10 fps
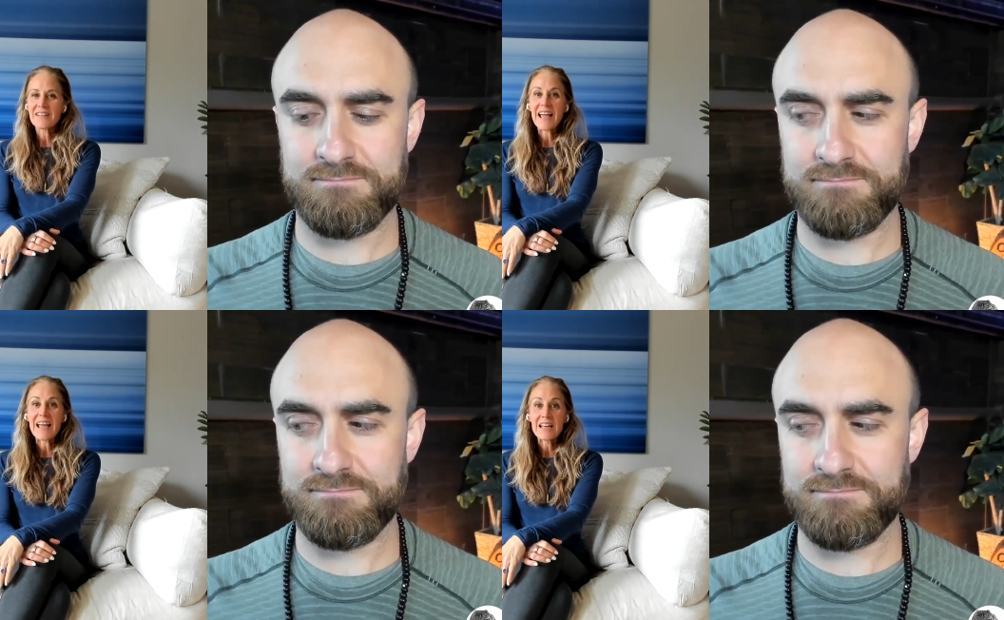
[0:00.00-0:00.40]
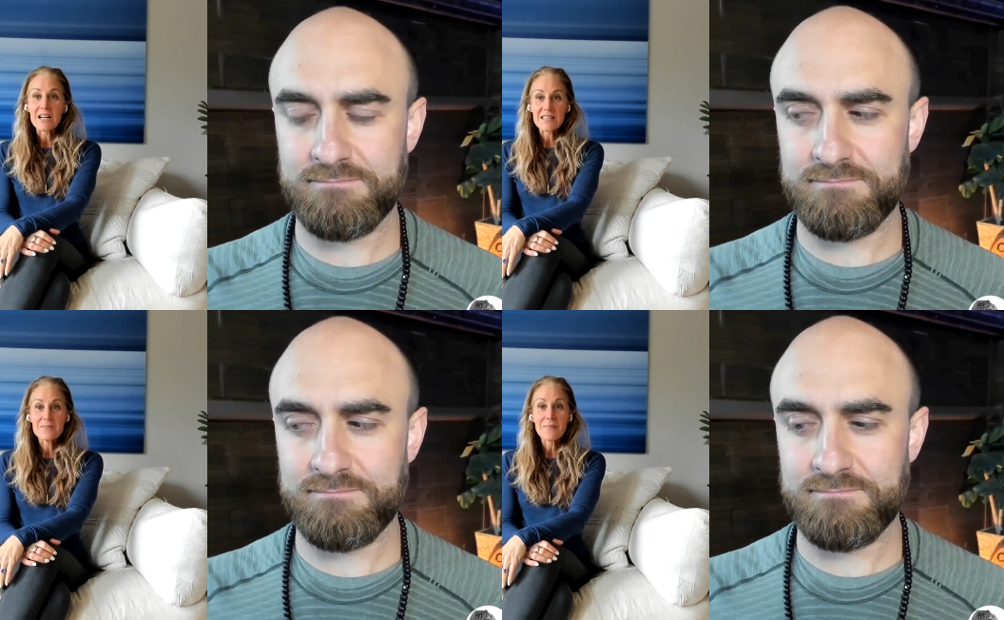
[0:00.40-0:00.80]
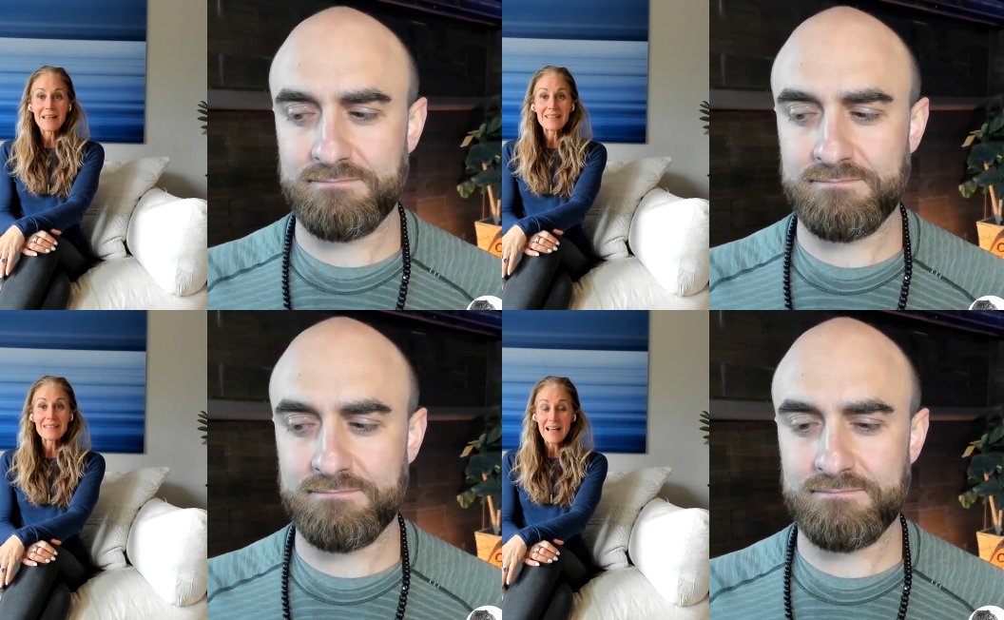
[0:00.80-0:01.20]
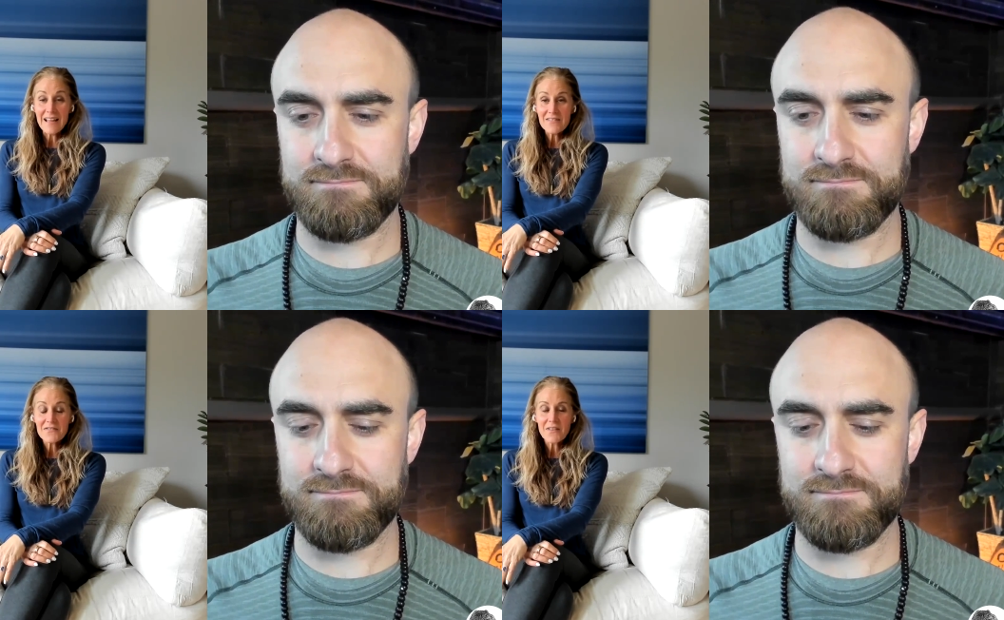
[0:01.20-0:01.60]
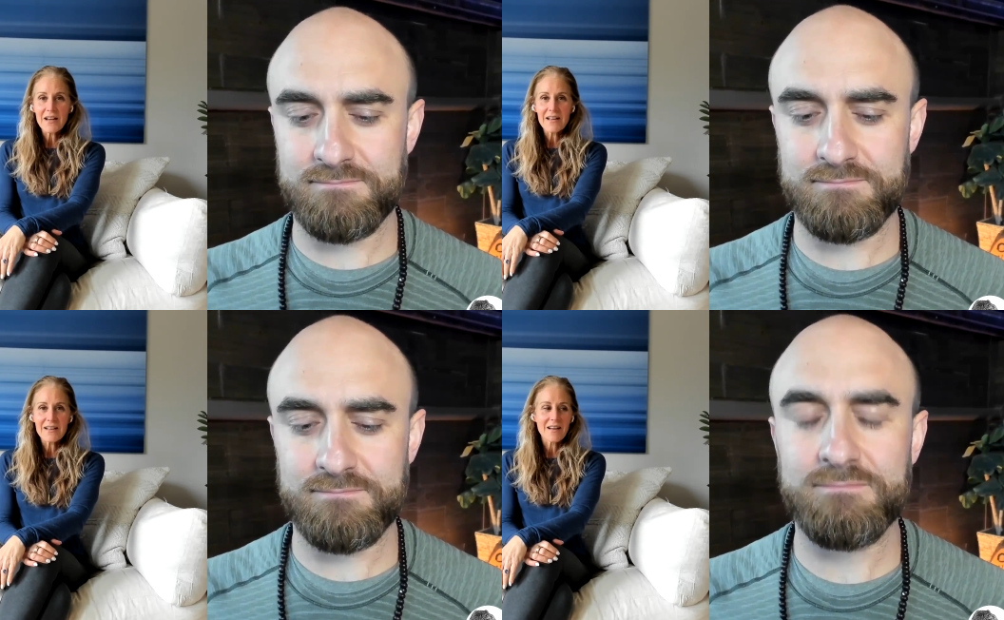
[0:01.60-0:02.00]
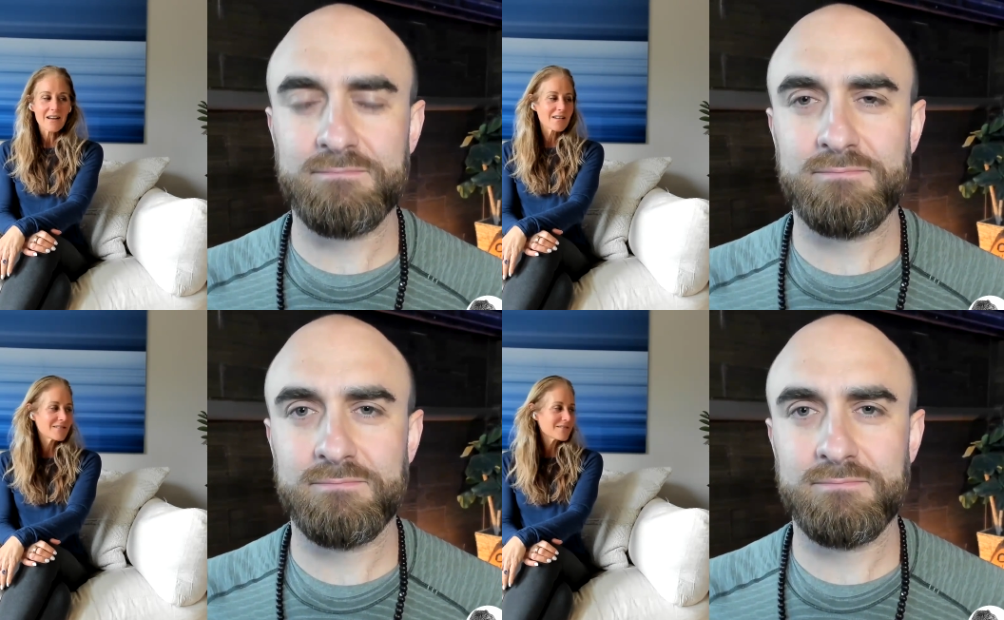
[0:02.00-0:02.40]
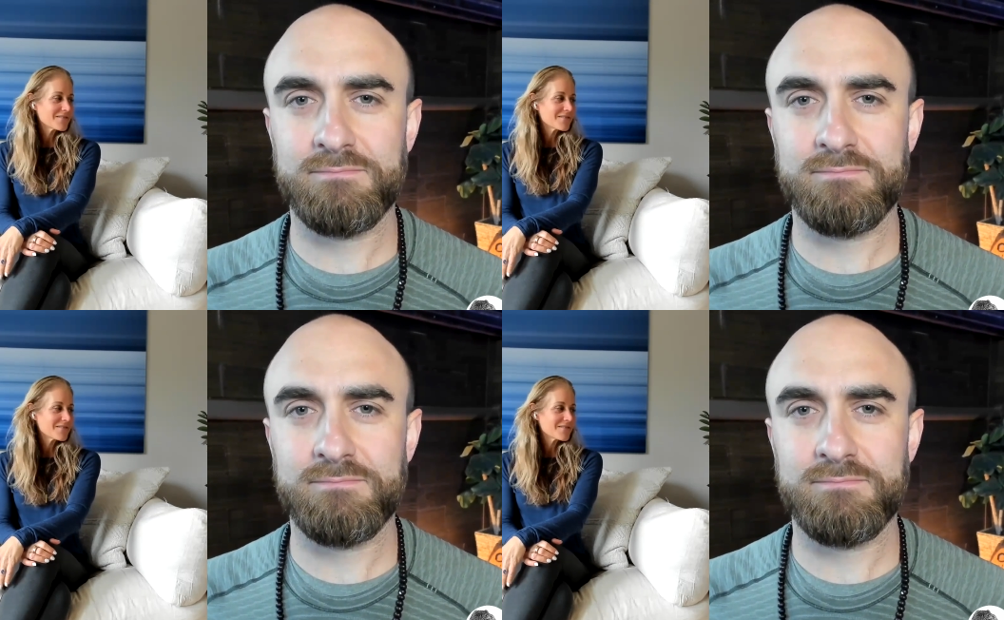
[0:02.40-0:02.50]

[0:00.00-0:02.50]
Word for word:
Speaker 1: chaos in my life. I